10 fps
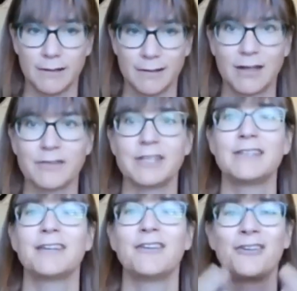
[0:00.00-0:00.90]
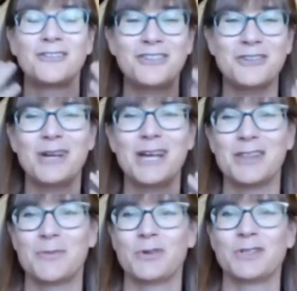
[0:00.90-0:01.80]
And as I said, our new
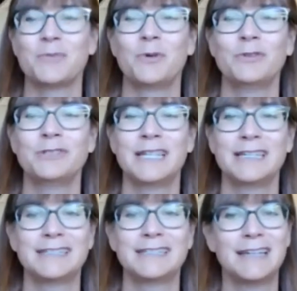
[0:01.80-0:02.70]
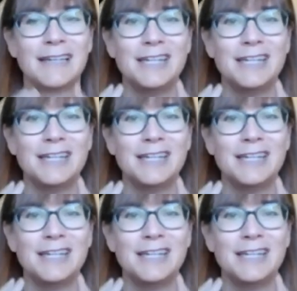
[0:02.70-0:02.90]
8th principle says,